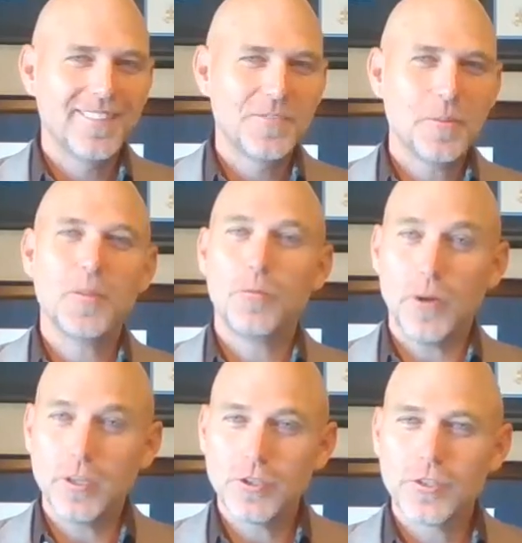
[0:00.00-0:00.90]
from the
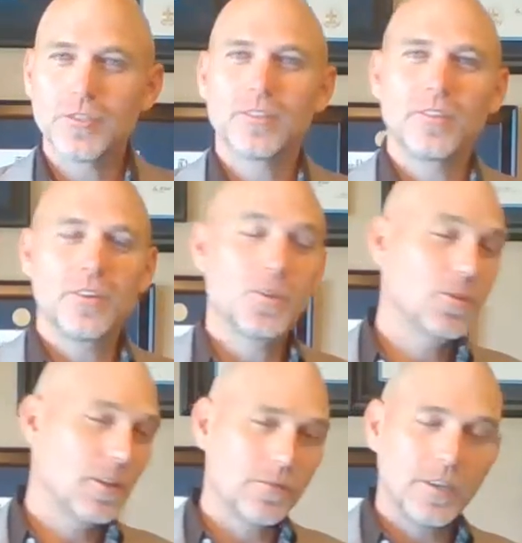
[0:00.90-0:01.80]
French or
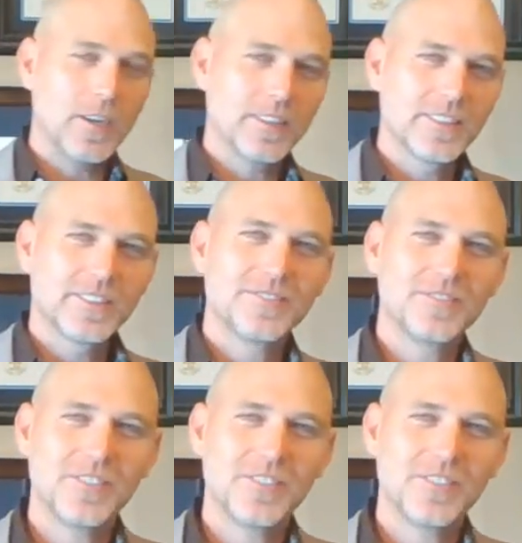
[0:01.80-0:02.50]
whoever else.